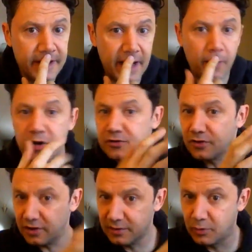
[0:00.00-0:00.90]
want to
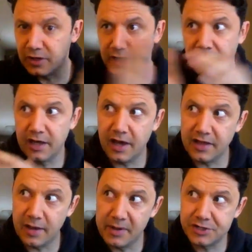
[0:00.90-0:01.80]
talk about,
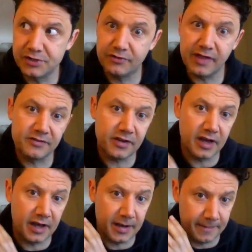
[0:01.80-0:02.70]
I mentioned
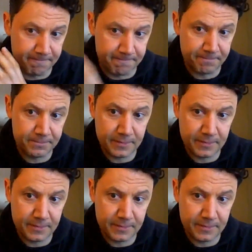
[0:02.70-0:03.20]
that.